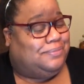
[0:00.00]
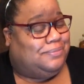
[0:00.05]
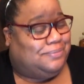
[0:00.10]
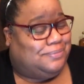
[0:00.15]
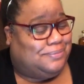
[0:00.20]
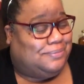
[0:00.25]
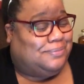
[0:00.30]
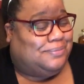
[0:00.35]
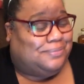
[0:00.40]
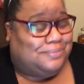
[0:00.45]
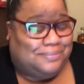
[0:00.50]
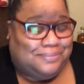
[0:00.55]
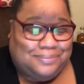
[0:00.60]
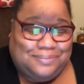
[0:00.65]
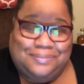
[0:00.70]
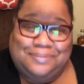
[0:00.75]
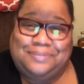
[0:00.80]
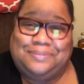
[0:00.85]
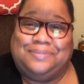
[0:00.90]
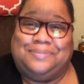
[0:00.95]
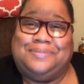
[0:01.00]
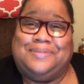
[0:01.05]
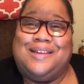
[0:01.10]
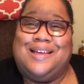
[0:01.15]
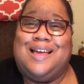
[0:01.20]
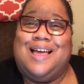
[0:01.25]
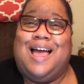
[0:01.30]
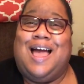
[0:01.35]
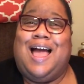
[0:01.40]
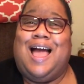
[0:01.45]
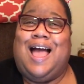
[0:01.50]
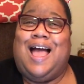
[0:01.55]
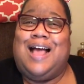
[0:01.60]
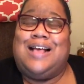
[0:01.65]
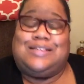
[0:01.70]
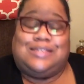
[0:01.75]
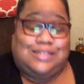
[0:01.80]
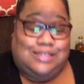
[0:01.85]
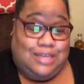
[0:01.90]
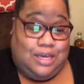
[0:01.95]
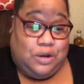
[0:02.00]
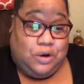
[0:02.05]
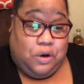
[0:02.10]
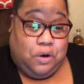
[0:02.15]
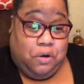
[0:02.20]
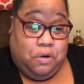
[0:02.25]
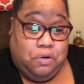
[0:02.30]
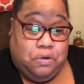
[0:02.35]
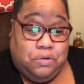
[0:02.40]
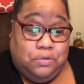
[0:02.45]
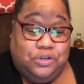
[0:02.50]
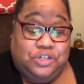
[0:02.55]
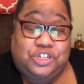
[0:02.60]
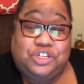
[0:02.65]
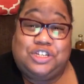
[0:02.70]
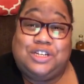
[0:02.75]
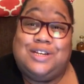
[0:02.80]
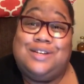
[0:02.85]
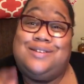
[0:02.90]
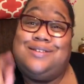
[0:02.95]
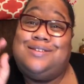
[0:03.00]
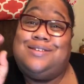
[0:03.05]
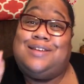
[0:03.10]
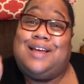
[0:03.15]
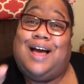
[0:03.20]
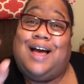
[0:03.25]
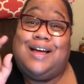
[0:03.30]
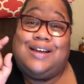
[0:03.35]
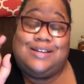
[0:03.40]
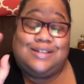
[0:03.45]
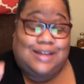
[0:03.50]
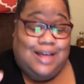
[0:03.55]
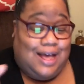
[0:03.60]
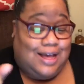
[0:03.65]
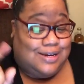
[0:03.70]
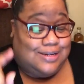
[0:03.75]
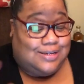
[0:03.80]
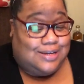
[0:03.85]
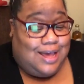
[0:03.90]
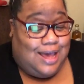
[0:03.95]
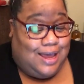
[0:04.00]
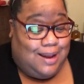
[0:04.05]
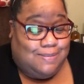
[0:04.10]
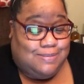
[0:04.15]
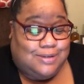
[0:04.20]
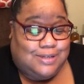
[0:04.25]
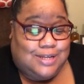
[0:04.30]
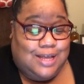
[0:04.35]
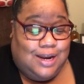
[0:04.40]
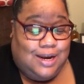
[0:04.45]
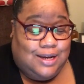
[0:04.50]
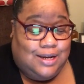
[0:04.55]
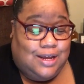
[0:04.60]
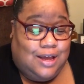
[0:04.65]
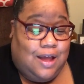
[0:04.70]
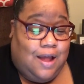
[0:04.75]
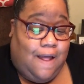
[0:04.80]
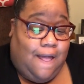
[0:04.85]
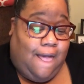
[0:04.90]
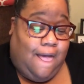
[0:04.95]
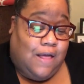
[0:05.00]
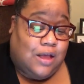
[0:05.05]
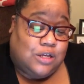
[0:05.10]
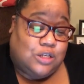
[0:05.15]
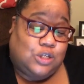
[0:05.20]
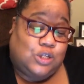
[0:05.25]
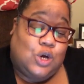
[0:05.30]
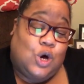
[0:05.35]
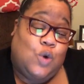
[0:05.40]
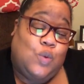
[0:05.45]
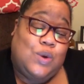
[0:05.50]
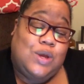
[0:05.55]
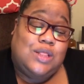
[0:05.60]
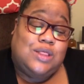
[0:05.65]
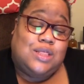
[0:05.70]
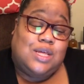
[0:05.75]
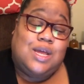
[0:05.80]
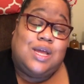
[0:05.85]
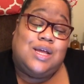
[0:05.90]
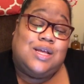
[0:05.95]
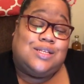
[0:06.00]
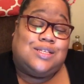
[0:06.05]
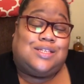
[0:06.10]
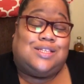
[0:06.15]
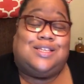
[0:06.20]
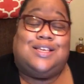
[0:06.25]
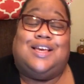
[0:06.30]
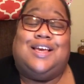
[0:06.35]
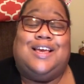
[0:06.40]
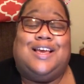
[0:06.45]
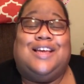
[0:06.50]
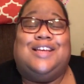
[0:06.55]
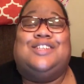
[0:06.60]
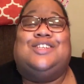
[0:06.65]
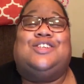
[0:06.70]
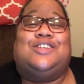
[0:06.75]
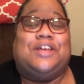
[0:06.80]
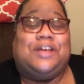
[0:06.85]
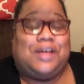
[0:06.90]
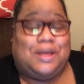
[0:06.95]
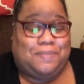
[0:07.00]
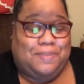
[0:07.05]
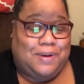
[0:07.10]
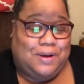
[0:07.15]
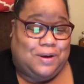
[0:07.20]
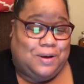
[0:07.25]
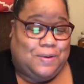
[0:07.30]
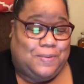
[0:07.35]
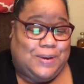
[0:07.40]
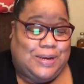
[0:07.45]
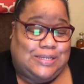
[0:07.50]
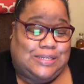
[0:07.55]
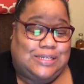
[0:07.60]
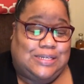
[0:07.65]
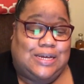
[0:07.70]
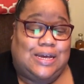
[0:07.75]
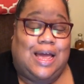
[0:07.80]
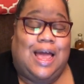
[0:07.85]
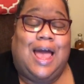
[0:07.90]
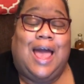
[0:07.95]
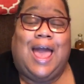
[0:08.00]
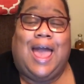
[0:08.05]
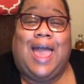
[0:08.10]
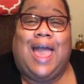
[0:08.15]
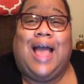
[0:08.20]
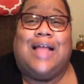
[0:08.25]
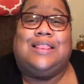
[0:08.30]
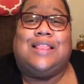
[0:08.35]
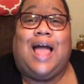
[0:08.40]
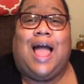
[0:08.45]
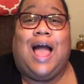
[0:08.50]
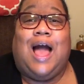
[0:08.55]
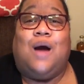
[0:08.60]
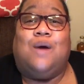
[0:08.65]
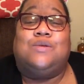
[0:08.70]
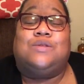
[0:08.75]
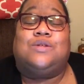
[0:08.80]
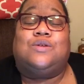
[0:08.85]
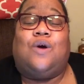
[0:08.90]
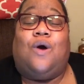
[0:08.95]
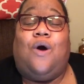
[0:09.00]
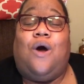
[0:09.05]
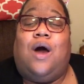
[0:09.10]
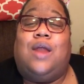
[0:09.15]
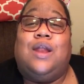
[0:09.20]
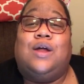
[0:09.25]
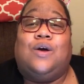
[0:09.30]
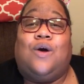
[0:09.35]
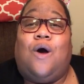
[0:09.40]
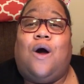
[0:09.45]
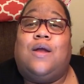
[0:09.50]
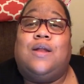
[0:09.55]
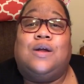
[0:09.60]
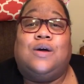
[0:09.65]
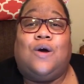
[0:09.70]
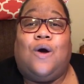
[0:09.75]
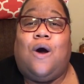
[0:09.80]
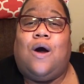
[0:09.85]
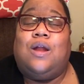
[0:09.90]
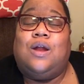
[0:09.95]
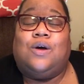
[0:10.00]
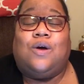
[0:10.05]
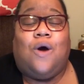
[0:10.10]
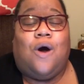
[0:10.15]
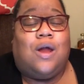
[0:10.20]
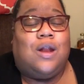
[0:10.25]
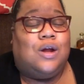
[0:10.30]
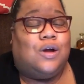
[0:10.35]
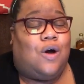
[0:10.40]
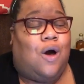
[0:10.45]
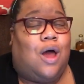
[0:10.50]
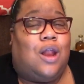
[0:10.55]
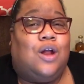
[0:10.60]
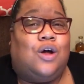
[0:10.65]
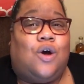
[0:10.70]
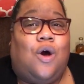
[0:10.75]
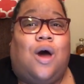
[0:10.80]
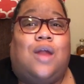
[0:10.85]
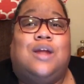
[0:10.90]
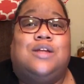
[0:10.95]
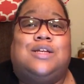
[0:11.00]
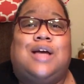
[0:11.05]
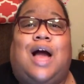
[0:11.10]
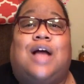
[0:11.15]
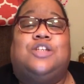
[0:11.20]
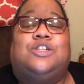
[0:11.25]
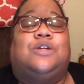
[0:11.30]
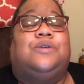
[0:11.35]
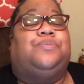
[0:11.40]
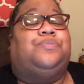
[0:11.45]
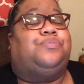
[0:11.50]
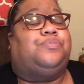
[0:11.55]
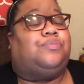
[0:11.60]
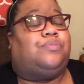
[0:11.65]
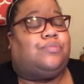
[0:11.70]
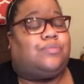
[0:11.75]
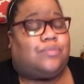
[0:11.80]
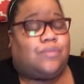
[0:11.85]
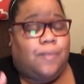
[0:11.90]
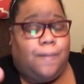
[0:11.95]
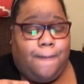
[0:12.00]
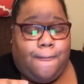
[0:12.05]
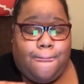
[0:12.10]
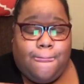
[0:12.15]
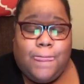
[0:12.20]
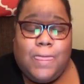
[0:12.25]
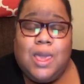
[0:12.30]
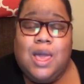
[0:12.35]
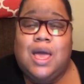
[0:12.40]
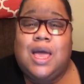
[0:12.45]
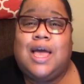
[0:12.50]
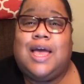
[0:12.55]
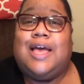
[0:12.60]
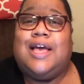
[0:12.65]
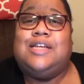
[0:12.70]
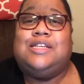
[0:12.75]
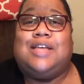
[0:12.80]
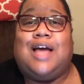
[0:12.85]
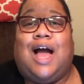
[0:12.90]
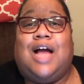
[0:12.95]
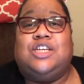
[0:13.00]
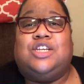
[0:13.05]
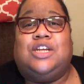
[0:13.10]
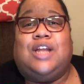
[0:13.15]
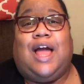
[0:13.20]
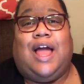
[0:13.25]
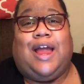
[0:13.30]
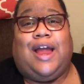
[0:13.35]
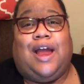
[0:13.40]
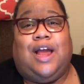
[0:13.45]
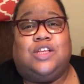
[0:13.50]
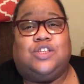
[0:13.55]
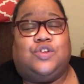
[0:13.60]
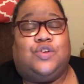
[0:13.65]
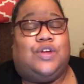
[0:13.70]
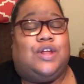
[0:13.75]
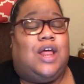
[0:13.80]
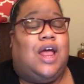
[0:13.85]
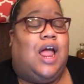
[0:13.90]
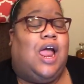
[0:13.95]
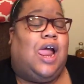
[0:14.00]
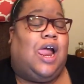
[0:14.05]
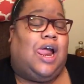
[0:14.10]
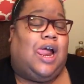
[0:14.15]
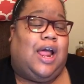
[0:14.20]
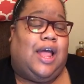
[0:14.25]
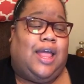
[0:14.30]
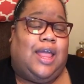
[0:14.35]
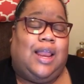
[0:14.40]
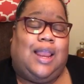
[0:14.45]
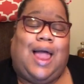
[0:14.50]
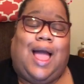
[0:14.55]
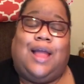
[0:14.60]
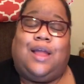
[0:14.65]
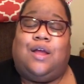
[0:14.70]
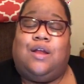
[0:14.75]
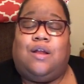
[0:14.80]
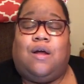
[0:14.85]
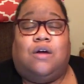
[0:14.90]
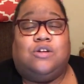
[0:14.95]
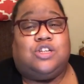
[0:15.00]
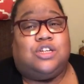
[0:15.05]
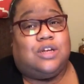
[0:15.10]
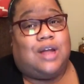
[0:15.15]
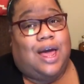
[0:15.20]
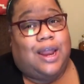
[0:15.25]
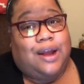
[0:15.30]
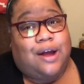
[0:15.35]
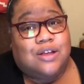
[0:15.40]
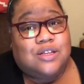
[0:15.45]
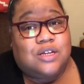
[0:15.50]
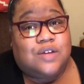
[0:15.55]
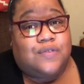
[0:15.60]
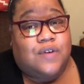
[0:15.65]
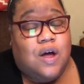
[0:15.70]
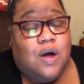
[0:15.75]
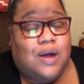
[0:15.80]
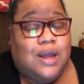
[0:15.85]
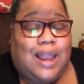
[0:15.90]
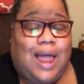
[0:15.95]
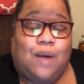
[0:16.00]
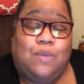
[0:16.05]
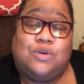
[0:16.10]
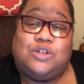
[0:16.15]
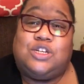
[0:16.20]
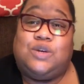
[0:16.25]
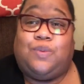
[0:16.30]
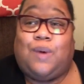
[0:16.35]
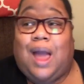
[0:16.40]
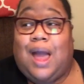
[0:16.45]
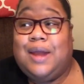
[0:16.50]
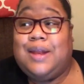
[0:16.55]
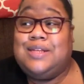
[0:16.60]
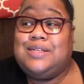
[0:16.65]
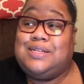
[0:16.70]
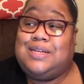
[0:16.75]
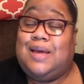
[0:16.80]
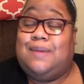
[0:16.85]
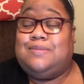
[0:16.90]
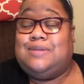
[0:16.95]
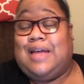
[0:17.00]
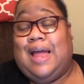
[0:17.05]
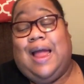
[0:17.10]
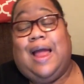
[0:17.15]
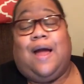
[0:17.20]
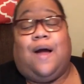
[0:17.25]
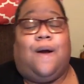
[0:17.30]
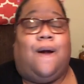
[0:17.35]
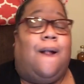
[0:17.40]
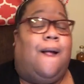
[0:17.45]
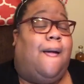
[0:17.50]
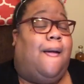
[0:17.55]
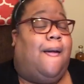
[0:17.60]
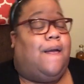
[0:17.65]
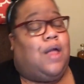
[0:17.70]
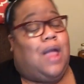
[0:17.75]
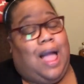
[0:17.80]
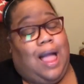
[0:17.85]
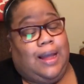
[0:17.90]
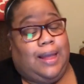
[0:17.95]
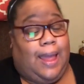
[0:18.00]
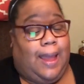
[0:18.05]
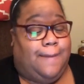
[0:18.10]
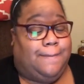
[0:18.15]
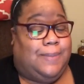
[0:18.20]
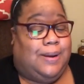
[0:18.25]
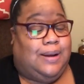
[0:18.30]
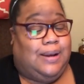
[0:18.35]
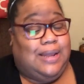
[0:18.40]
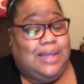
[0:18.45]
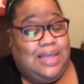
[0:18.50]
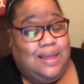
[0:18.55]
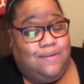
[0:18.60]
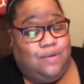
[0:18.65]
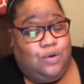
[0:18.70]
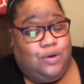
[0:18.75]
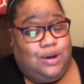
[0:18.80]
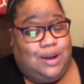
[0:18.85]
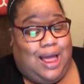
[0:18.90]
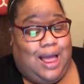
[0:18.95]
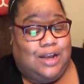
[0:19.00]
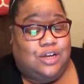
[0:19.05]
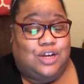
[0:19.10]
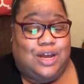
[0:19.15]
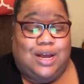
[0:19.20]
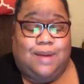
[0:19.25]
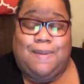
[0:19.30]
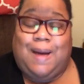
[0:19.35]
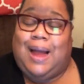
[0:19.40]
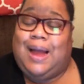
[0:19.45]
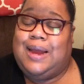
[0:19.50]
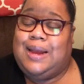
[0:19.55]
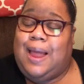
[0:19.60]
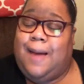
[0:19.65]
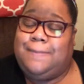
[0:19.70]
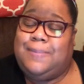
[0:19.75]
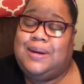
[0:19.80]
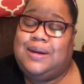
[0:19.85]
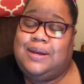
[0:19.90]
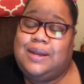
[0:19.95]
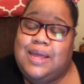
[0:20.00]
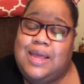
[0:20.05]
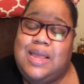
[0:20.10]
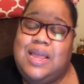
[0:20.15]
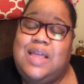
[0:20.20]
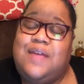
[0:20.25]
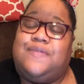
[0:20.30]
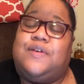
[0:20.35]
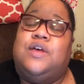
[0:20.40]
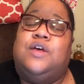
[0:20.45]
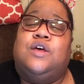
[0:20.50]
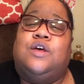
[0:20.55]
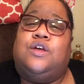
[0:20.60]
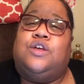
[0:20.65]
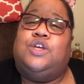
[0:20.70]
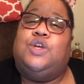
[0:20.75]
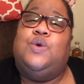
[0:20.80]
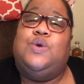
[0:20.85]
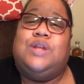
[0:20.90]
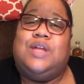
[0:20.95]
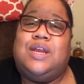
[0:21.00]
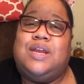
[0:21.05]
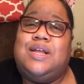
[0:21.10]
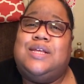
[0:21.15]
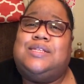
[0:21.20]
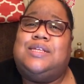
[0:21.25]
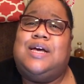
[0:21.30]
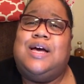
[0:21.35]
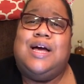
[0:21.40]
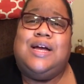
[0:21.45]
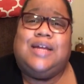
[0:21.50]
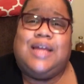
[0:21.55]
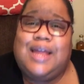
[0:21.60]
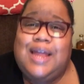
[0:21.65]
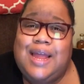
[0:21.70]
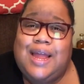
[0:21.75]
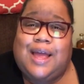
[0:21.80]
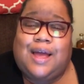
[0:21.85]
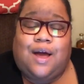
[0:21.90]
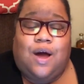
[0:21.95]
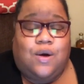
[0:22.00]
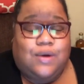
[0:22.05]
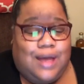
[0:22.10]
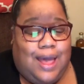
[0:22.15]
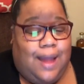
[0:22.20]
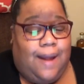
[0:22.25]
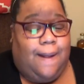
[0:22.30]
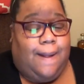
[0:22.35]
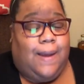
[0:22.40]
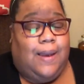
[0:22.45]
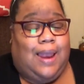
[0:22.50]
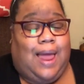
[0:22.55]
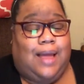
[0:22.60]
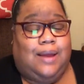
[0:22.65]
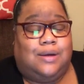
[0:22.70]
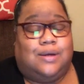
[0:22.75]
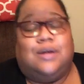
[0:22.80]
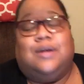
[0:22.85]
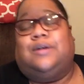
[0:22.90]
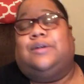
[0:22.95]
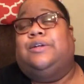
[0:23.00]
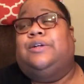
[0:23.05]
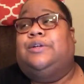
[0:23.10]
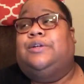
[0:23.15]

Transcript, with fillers: Mm-mm. I said, oh shit, dot, dot, dot. I'm telling you. So we then see Jacob and Kerissa at the house calling, calling, calling, calling, calling, calling Tasha and Tasha not answering. And he like, you know, she not answering the phone. He like, well, she probably didn't skip town. I can't believe you did, I, uh, Jacob. I cannot believe you did this again. Okay, he like, look.